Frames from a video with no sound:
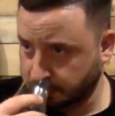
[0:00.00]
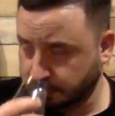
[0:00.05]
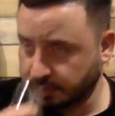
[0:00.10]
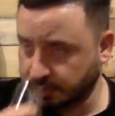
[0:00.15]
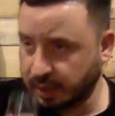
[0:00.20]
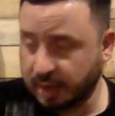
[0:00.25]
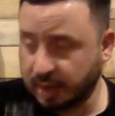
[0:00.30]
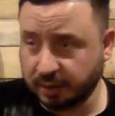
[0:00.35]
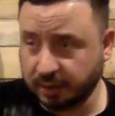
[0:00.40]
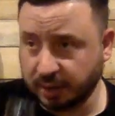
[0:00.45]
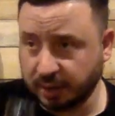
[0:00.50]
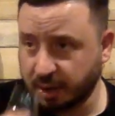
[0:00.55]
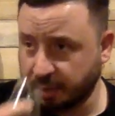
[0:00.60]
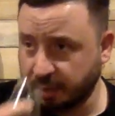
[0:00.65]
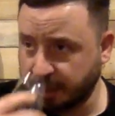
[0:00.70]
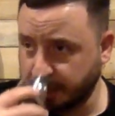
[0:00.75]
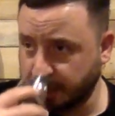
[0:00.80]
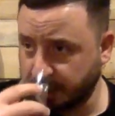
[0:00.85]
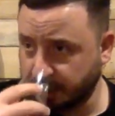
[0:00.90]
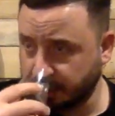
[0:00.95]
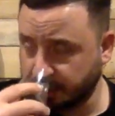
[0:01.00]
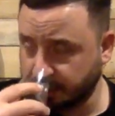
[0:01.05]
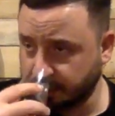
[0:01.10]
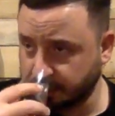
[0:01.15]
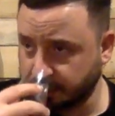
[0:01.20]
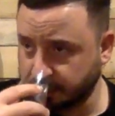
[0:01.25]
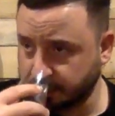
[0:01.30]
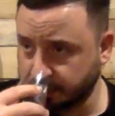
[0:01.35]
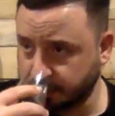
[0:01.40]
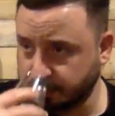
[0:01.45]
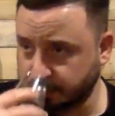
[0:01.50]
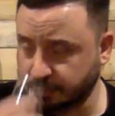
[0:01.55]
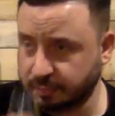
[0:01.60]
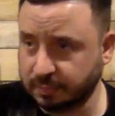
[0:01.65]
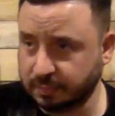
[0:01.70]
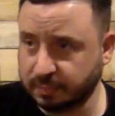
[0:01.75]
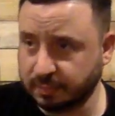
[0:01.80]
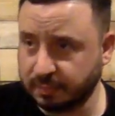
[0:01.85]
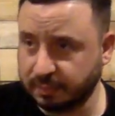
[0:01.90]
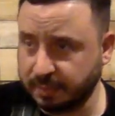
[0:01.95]
I don't know, maybe,
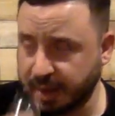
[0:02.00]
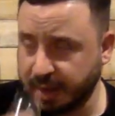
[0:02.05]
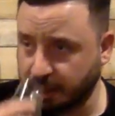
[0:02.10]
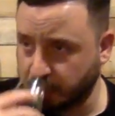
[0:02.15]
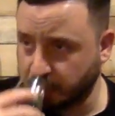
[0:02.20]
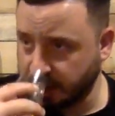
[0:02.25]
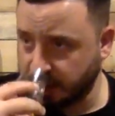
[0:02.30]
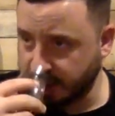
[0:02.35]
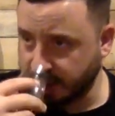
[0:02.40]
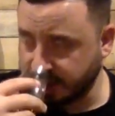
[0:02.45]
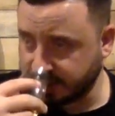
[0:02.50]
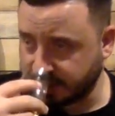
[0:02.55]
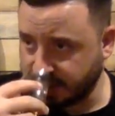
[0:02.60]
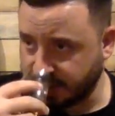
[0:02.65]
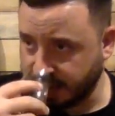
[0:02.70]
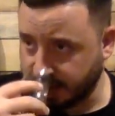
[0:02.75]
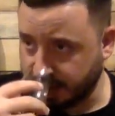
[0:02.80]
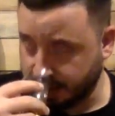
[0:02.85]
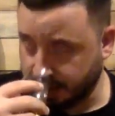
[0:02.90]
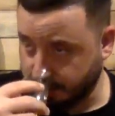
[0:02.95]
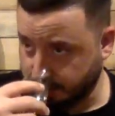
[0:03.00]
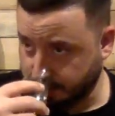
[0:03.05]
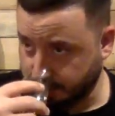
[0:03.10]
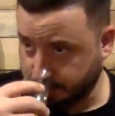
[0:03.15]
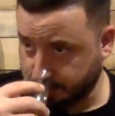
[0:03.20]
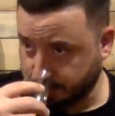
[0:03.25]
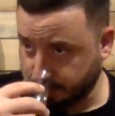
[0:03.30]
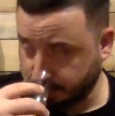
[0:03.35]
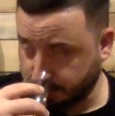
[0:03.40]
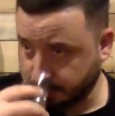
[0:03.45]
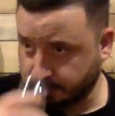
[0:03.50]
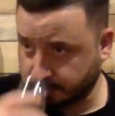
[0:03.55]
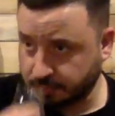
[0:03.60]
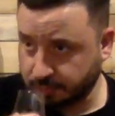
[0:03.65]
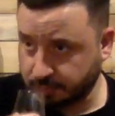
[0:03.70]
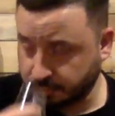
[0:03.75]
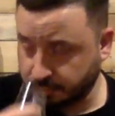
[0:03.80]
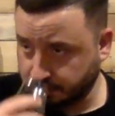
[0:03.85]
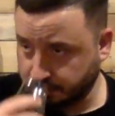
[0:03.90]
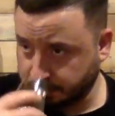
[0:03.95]
man, what is that?
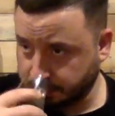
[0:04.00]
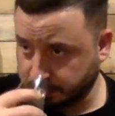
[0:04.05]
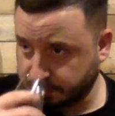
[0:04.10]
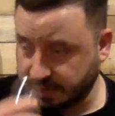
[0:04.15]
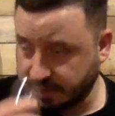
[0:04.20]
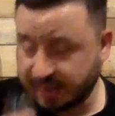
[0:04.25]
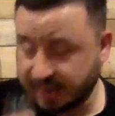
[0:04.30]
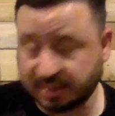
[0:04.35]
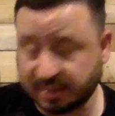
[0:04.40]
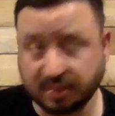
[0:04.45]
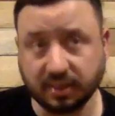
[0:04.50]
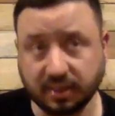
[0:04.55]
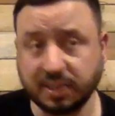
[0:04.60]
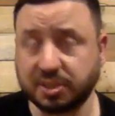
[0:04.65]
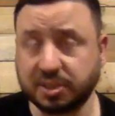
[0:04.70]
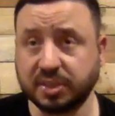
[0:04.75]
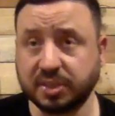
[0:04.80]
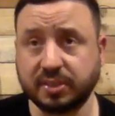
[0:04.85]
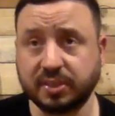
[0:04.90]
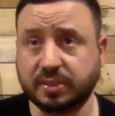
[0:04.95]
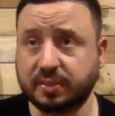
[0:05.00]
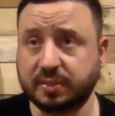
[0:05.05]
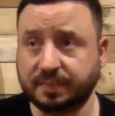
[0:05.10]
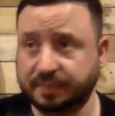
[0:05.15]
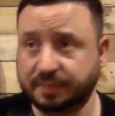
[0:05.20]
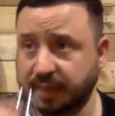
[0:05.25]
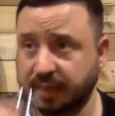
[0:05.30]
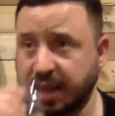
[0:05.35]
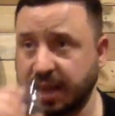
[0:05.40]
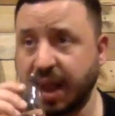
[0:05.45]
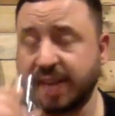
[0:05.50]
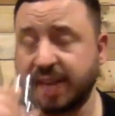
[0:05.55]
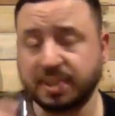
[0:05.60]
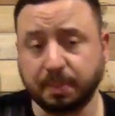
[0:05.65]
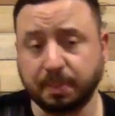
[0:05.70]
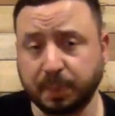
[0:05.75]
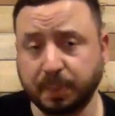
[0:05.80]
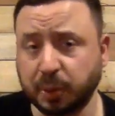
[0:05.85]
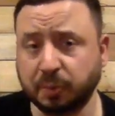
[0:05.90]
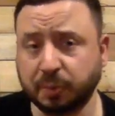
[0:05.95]
That's delicious. It has
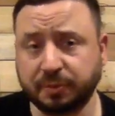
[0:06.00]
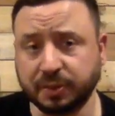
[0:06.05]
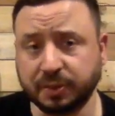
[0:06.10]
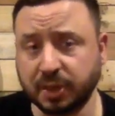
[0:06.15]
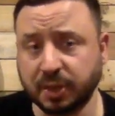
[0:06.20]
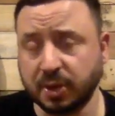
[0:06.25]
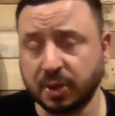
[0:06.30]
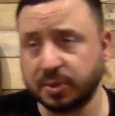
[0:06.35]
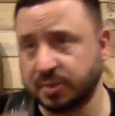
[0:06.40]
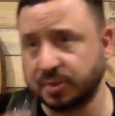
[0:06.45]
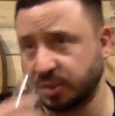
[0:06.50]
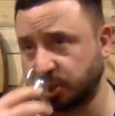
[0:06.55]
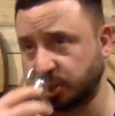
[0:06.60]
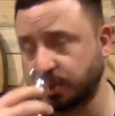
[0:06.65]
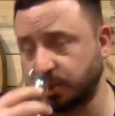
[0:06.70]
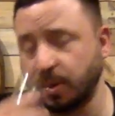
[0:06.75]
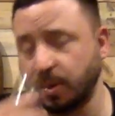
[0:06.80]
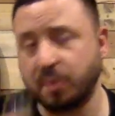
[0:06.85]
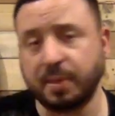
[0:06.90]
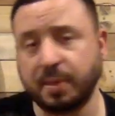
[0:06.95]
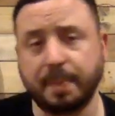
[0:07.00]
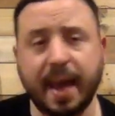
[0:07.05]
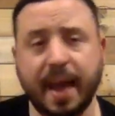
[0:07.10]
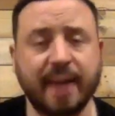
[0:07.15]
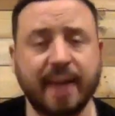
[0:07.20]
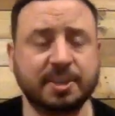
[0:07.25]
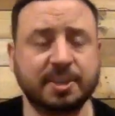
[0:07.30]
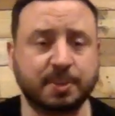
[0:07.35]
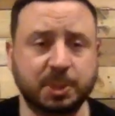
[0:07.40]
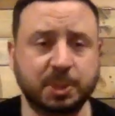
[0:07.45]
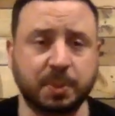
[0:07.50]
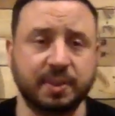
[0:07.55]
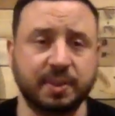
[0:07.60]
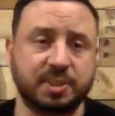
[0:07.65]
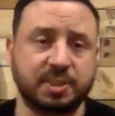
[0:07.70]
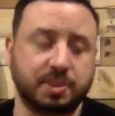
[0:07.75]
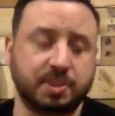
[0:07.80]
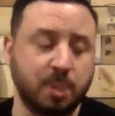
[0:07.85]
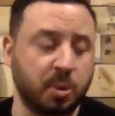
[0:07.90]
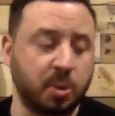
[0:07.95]
a beautiful nose. The smoke, the balance between the
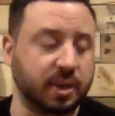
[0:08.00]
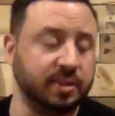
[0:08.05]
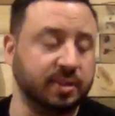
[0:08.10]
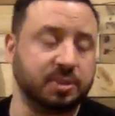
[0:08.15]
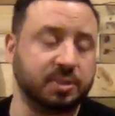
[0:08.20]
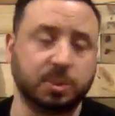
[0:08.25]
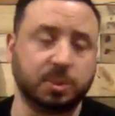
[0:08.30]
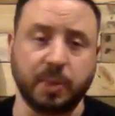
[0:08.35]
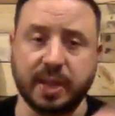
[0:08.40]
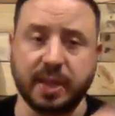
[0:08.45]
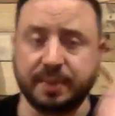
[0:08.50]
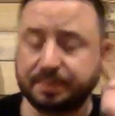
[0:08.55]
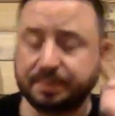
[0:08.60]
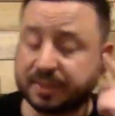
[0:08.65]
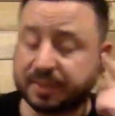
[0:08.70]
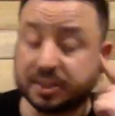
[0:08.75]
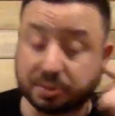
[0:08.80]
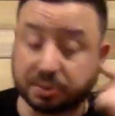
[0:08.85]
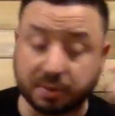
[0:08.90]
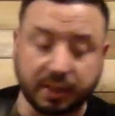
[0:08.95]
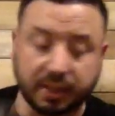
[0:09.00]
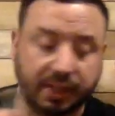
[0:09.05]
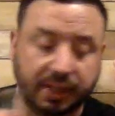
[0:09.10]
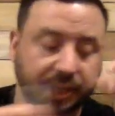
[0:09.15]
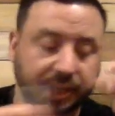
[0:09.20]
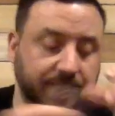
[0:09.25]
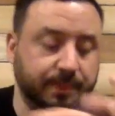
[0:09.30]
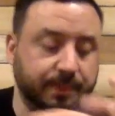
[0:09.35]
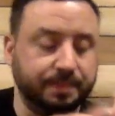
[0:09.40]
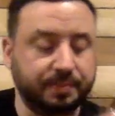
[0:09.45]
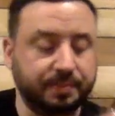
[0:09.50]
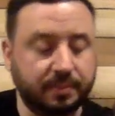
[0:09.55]
smoke and the sweet is really good.